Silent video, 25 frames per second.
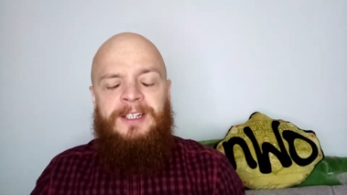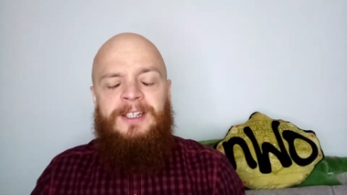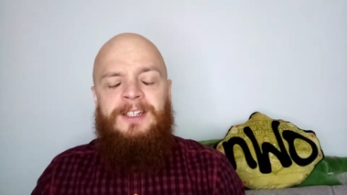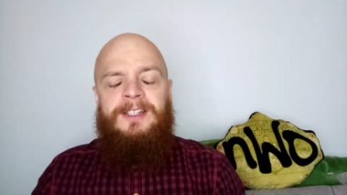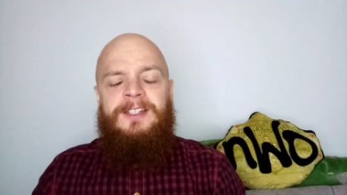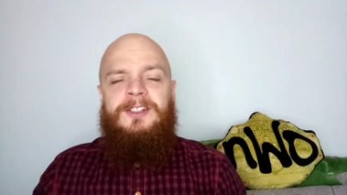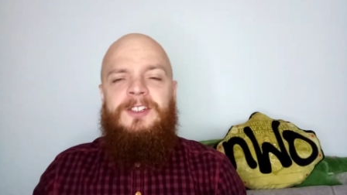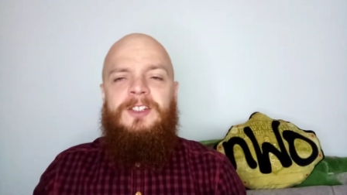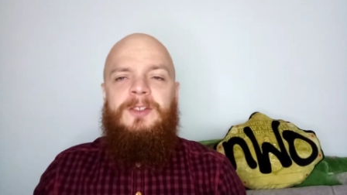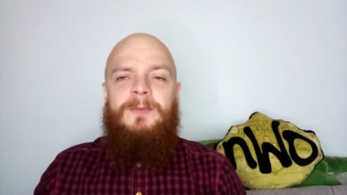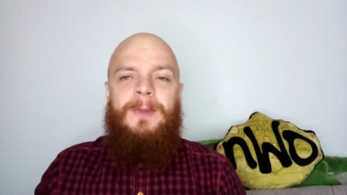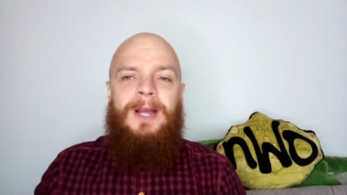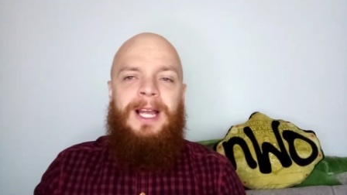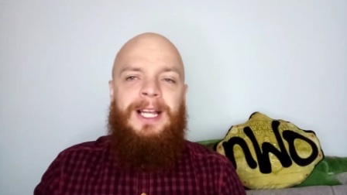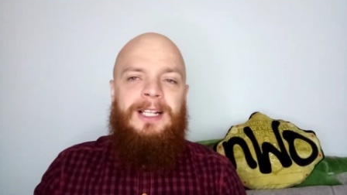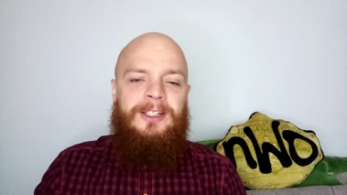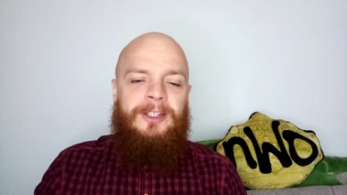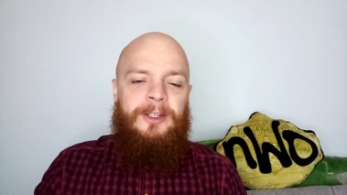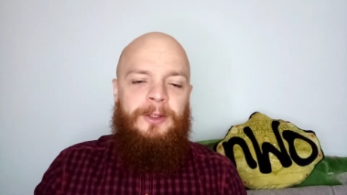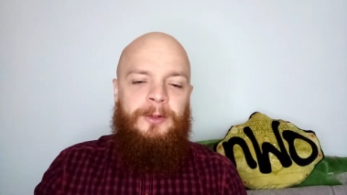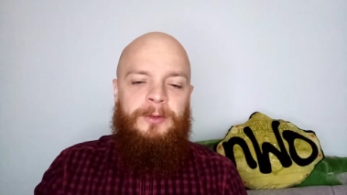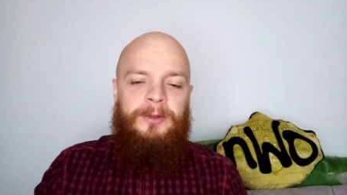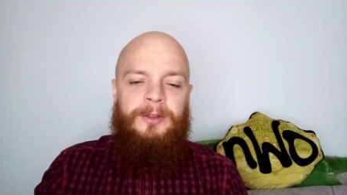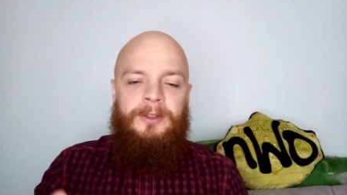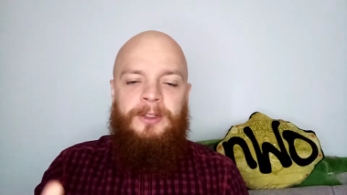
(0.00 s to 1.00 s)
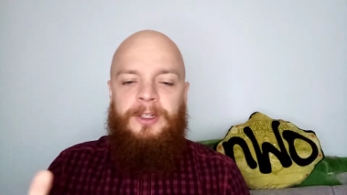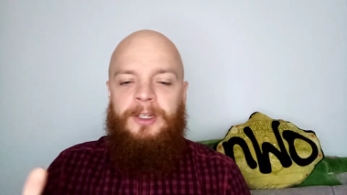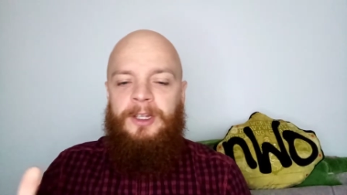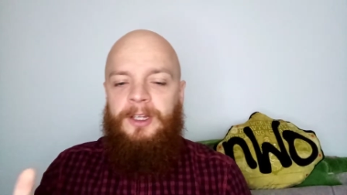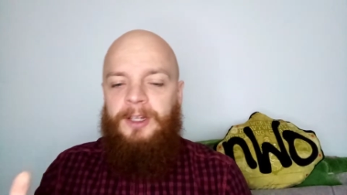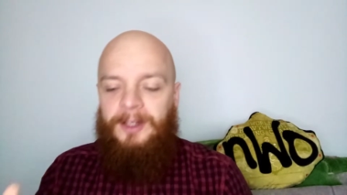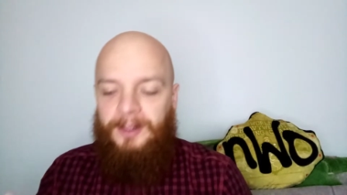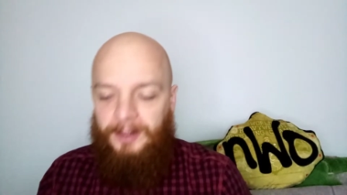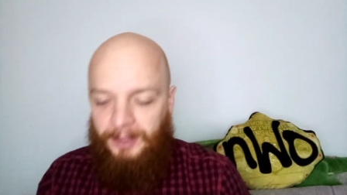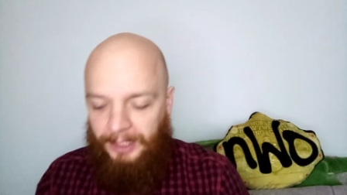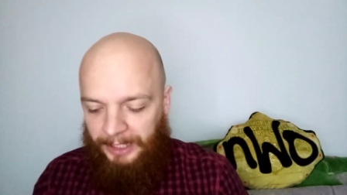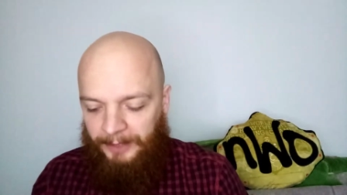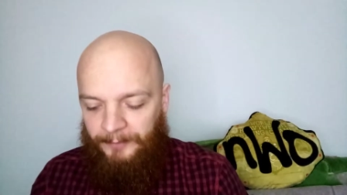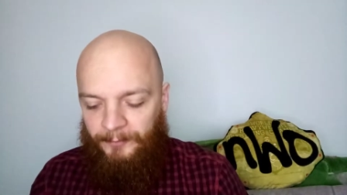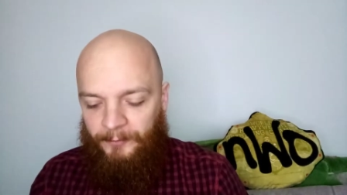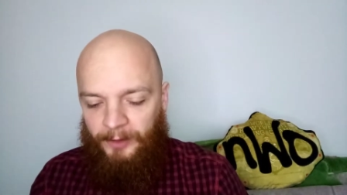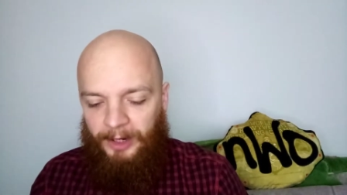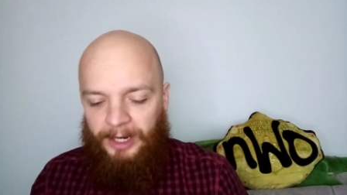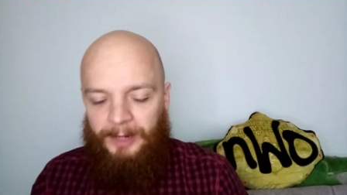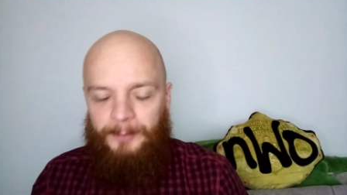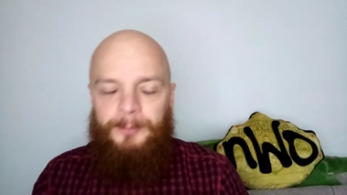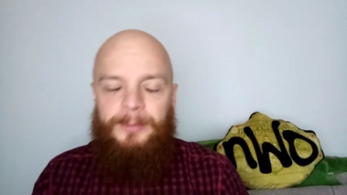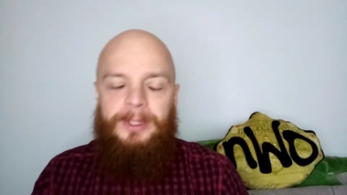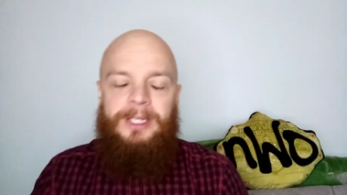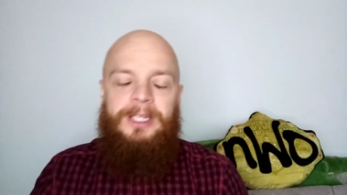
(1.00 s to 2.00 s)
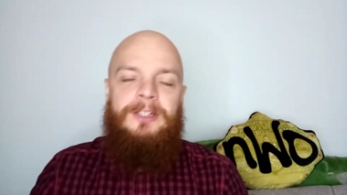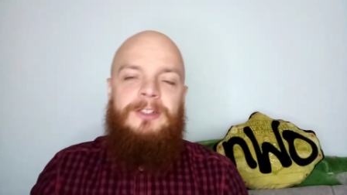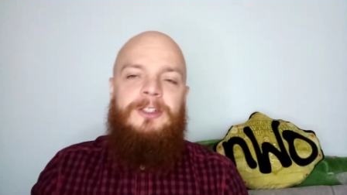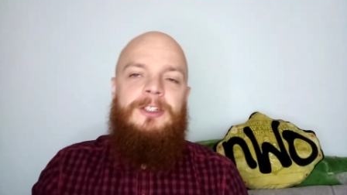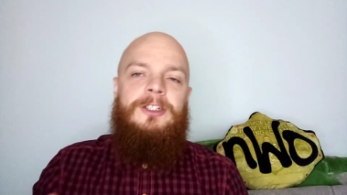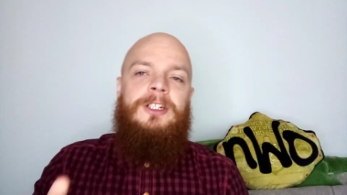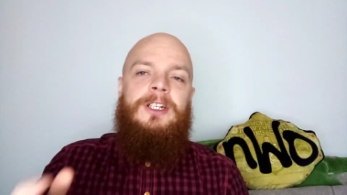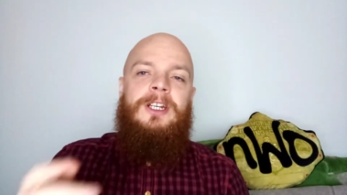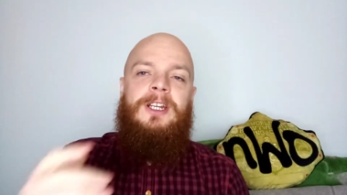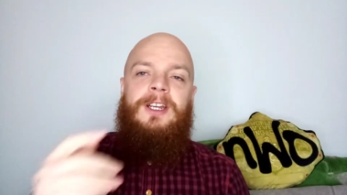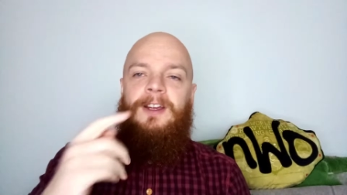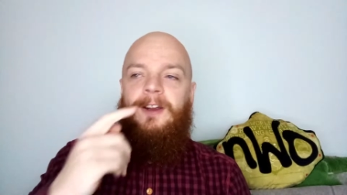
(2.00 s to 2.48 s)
SmackDown and Rampage,